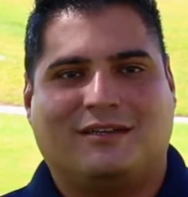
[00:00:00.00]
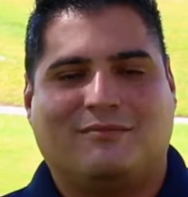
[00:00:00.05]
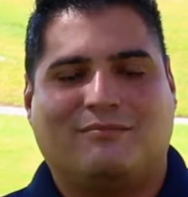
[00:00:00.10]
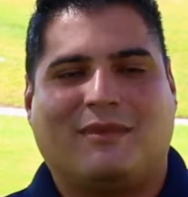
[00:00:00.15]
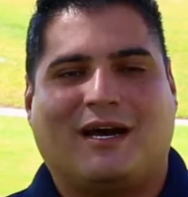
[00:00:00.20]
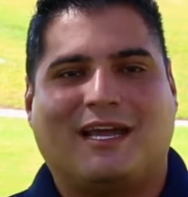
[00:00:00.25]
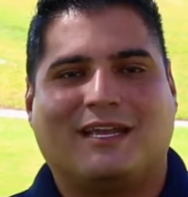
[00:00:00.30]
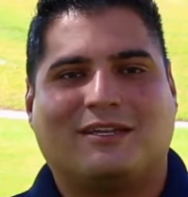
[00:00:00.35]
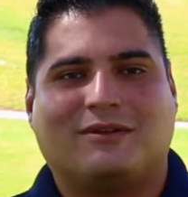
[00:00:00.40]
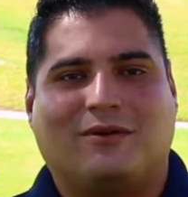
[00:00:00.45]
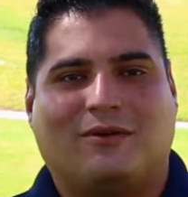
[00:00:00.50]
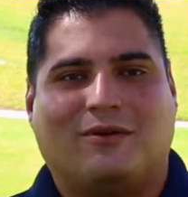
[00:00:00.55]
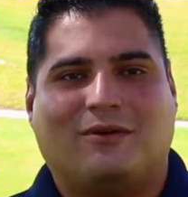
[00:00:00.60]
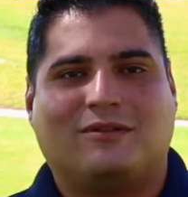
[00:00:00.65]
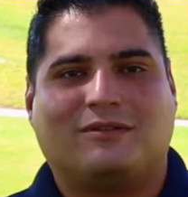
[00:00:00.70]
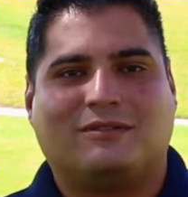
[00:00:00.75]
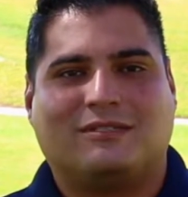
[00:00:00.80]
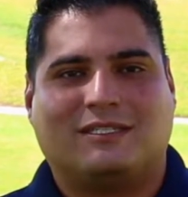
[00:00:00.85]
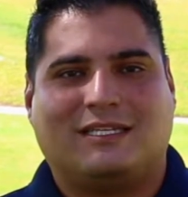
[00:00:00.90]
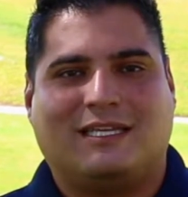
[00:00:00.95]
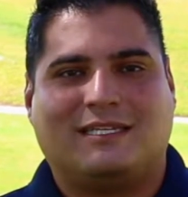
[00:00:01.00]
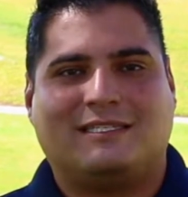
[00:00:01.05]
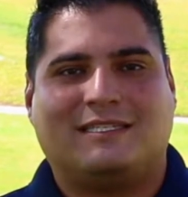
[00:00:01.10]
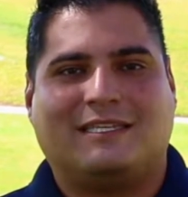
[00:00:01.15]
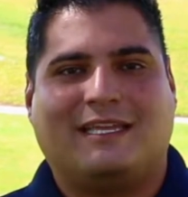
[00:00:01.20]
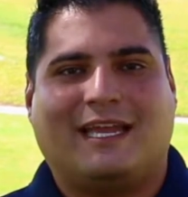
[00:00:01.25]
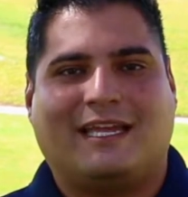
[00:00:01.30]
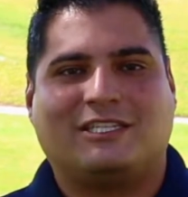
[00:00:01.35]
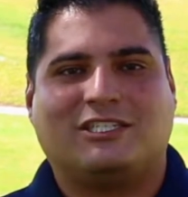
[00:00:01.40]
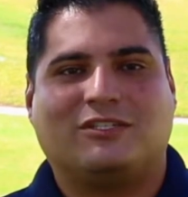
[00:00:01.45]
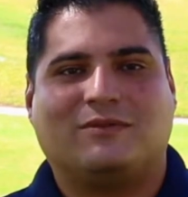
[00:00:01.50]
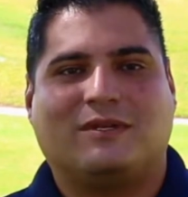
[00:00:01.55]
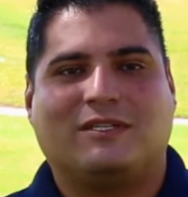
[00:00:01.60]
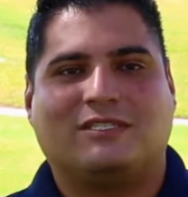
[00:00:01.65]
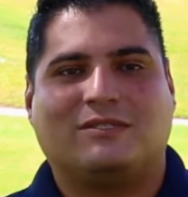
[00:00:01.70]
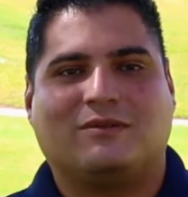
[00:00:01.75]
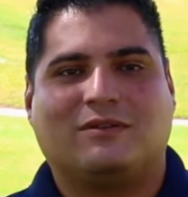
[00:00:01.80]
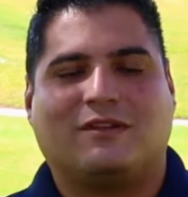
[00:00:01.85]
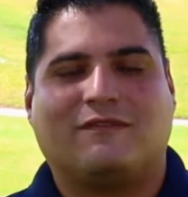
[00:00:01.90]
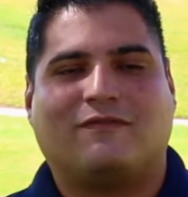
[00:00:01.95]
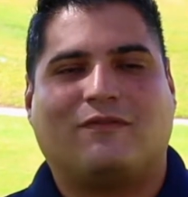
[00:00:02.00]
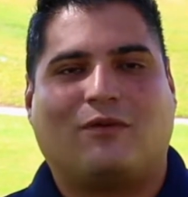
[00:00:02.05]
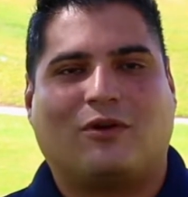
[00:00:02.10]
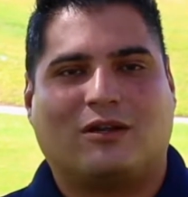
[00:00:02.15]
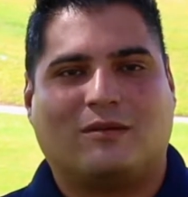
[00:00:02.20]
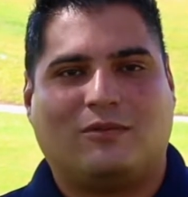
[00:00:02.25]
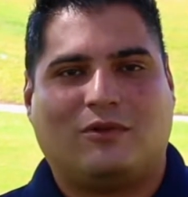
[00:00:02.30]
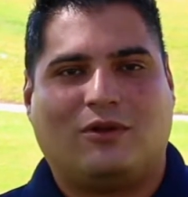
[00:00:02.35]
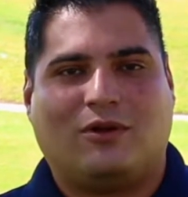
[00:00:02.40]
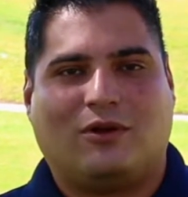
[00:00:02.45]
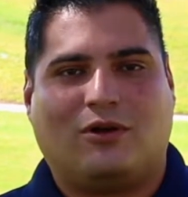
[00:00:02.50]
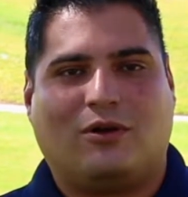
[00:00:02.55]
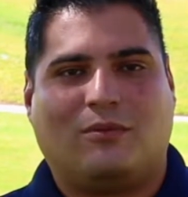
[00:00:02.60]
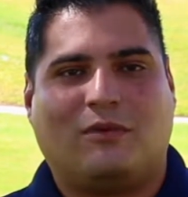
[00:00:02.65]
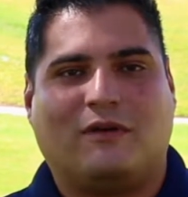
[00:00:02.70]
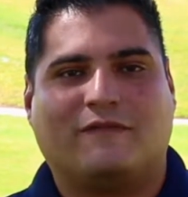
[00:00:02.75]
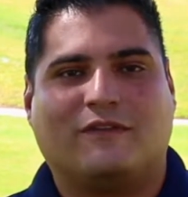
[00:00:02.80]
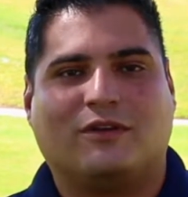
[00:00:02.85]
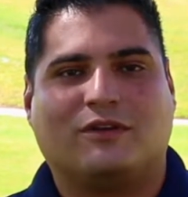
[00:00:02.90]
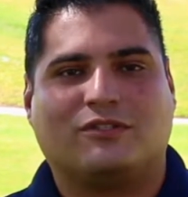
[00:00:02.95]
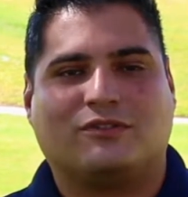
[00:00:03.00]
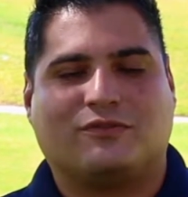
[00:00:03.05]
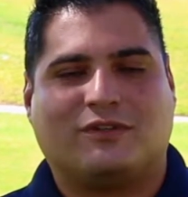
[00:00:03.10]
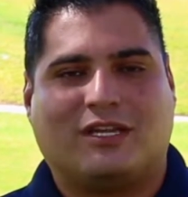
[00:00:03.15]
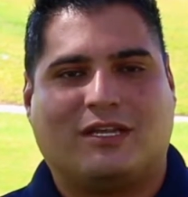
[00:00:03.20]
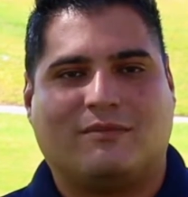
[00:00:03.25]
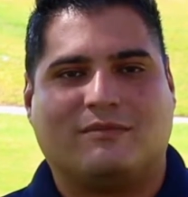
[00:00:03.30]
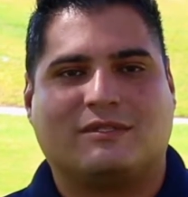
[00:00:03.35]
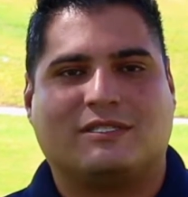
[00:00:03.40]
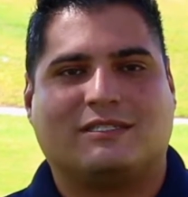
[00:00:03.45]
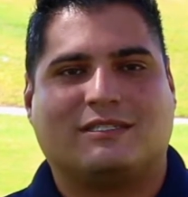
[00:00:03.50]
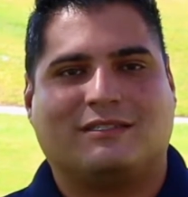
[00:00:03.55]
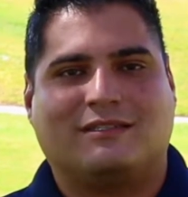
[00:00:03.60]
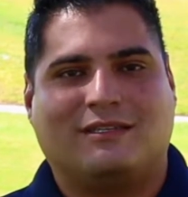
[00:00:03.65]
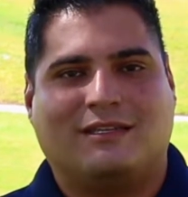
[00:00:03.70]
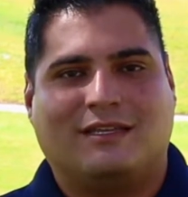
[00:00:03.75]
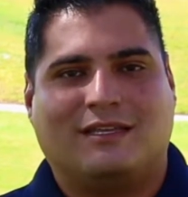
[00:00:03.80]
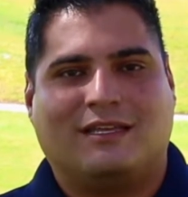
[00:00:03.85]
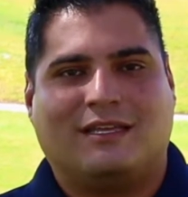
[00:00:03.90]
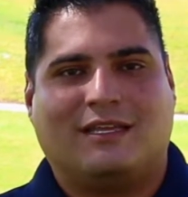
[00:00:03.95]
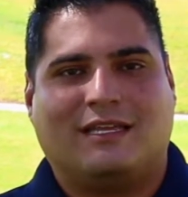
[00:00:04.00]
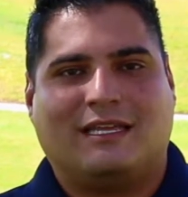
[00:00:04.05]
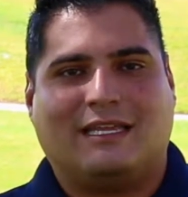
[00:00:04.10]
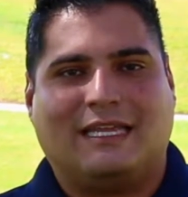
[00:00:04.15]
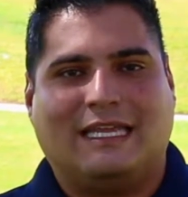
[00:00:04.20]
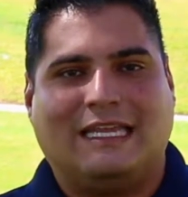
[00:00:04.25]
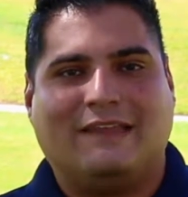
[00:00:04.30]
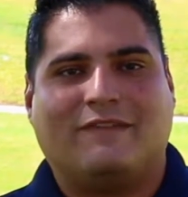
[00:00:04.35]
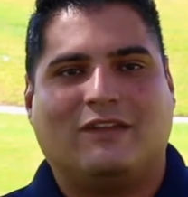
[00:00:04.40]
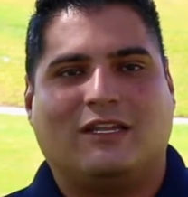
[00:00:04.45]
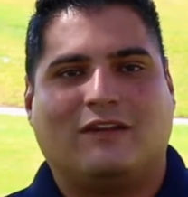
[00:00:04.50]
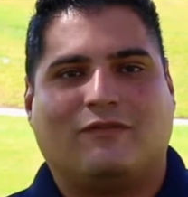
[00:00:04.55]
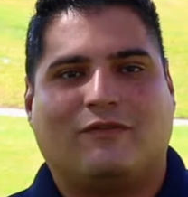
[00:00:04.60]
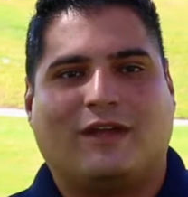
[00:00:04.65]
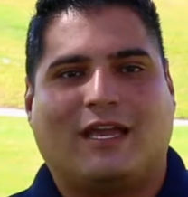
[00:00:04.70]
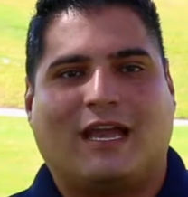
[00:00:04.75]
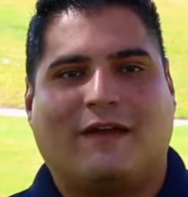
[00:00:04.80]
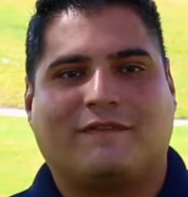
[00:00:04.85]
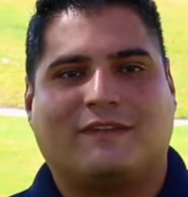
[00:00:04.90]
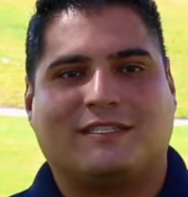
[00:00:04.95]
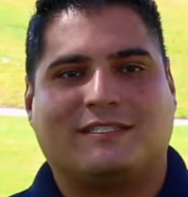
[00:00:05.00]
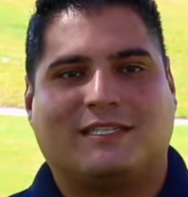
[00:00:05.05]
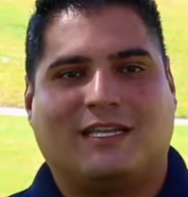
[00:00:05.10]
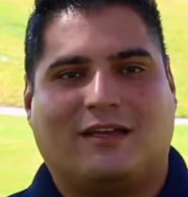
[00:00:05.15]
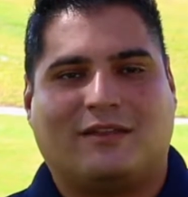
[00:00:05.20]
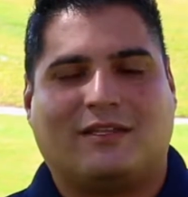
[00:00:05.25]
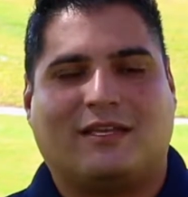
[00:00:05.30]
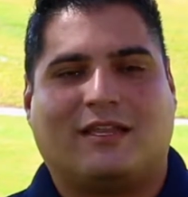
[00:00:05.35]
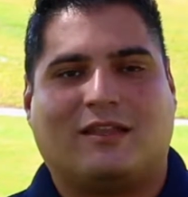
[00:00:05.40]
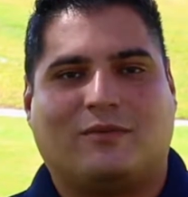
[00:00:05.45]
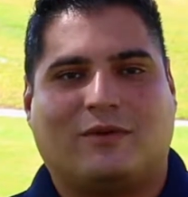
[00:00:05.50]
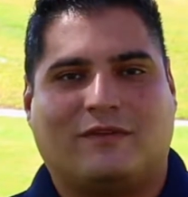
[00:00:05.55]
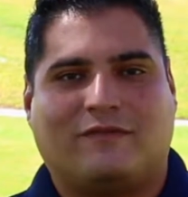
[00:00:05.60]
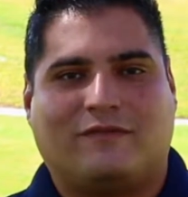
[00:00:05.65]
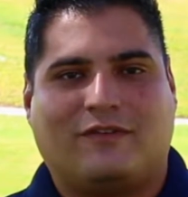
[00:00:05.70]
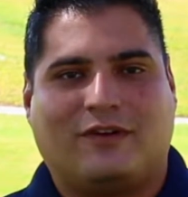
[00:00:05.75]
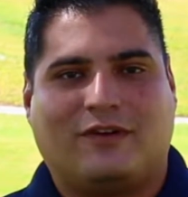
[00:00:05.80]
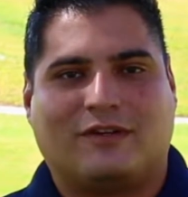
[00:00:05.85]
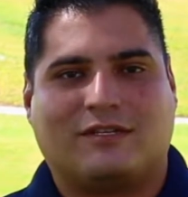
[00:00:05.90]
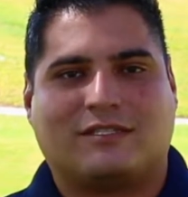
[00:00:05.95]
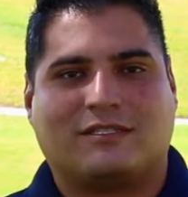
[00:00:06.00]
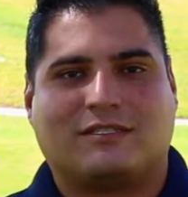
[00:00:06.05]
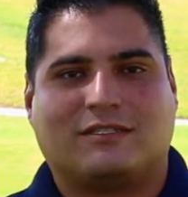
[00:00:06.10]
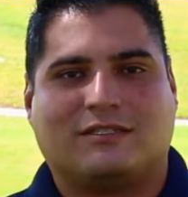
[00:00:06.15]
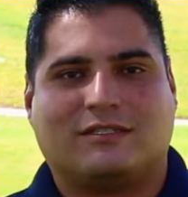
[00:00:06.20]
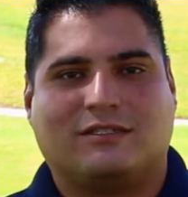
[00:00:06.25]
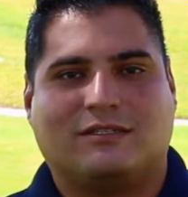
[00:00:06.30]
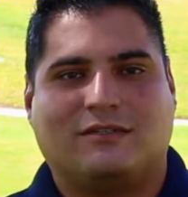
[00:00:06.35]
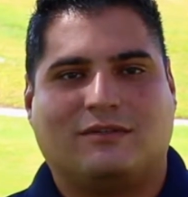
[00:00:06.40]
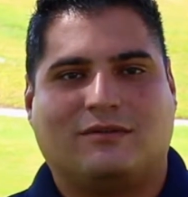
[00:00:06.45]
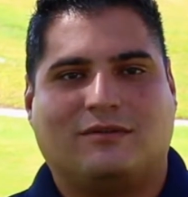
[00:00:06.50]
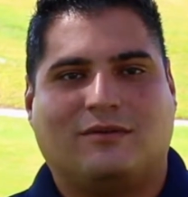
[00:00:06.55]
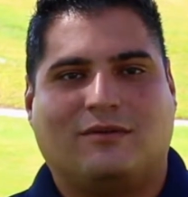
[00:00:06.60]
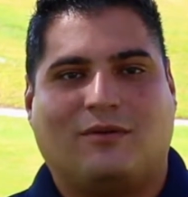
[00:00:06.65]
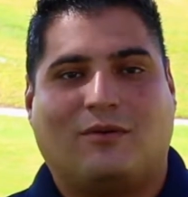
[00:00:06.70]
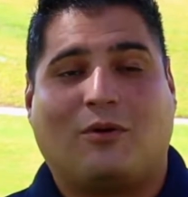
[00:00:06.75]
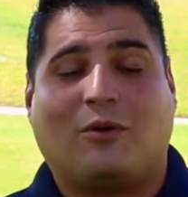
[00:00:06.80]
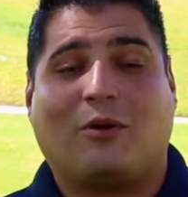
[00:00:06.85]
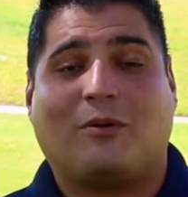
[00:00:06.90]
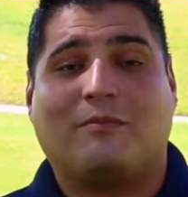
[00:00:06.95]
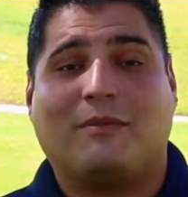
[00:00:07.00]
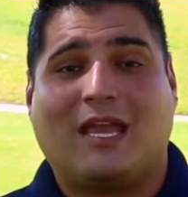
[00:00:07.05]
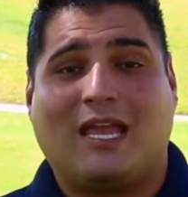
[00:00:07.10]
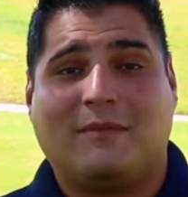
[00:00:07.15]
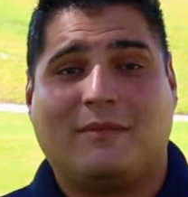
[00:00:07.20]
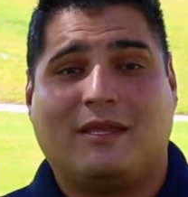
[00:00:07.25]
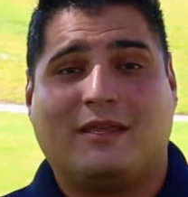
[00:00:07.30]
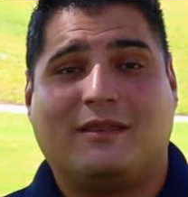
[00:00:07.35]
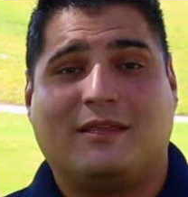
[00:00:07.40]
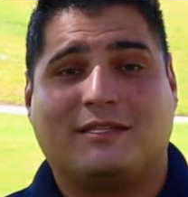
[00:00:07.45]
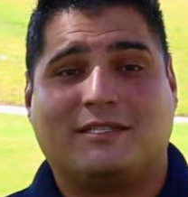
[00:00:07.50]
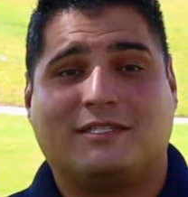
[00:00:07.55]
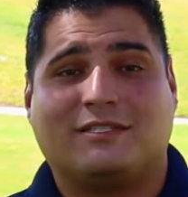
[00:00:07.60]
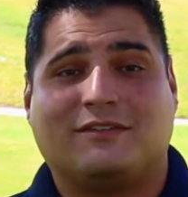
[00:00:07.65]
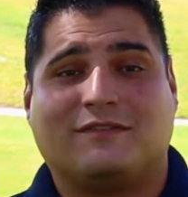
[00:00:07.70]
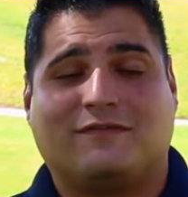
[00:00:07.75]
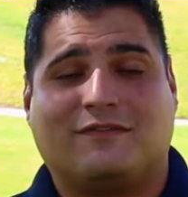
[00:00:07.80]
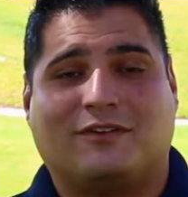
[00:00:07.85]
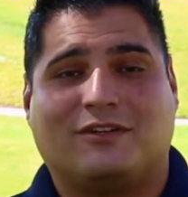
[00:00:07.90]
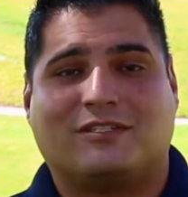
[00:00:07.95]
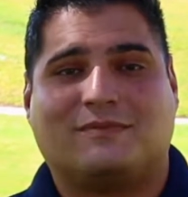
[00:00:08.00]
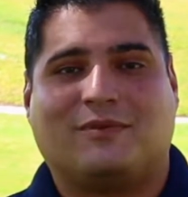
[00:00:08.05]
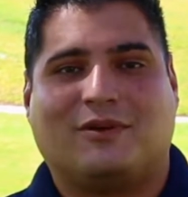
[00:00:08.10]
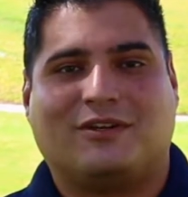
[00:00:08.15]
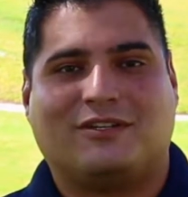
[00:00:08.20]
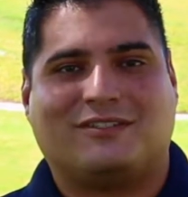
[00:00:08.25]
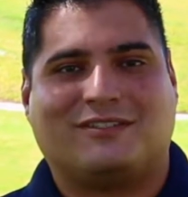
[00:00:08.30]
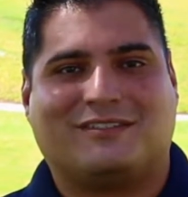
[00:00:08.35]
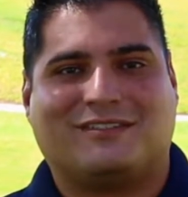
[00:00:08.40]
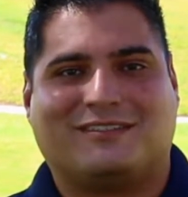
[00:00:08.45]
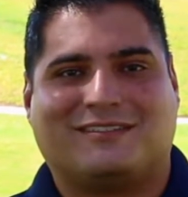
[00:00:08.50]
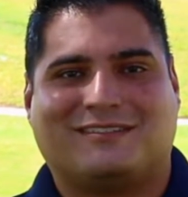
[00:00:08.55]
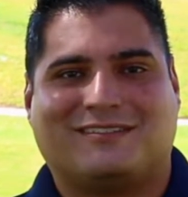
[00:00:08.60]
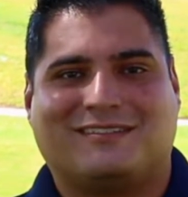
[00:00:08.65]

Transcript: My goal is to get you into an affordable home of your dreams, even if we have to sell the other one first. Or maybe this is your first purchase.